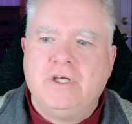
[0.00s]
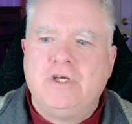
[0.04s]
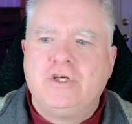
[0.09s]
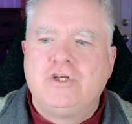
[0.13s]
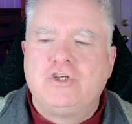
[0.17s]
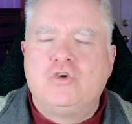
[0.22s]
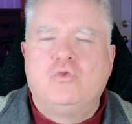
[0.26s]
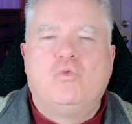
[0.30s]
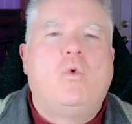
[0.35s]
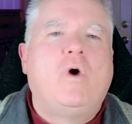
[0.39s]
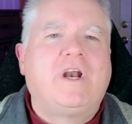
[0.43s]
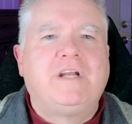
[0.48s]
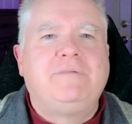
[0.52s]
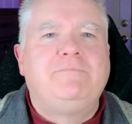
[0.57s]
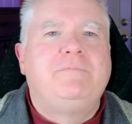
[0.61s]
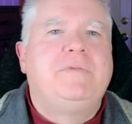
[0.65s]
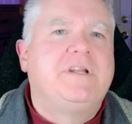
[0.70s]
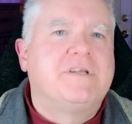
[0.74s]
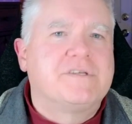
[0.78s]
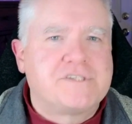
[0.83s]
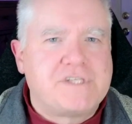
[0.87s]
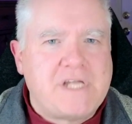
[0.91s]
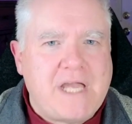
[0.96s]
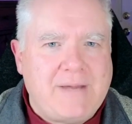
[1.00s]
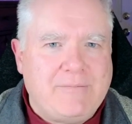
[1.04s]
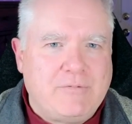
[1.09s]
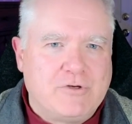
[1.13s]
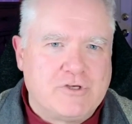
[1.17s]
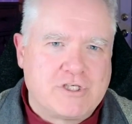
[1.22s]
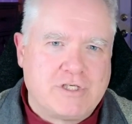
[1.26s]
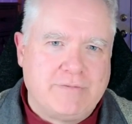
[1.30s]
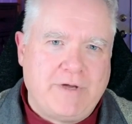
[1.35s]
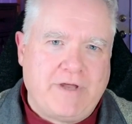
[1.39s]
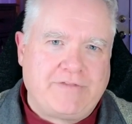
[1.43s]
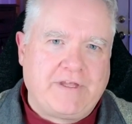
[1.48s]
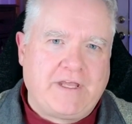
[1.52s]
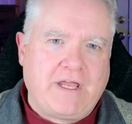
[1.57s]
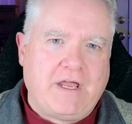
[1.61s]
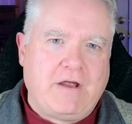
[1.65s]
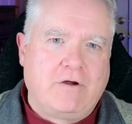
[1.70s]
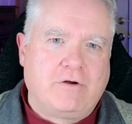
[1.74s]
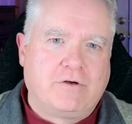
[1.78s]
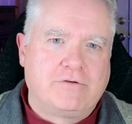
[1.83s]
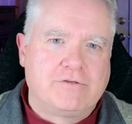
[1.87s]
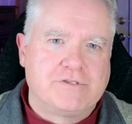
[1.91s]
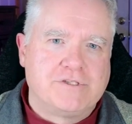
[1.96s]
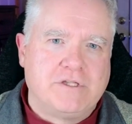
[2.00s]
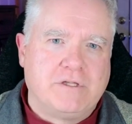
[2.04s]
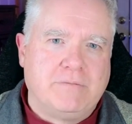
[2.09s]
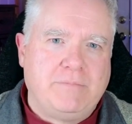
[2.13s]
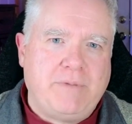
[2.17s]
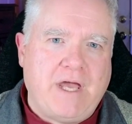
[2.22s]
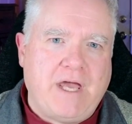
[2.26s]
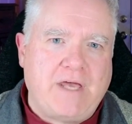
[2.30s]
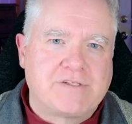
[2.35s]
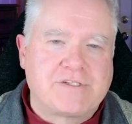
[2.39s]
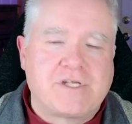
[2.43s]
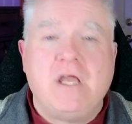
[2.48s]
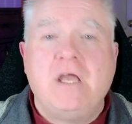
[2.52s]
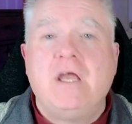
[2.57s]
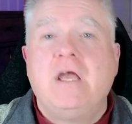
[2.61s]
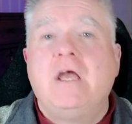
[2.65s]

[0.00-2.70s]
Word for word: to what had been established about the characters in the past.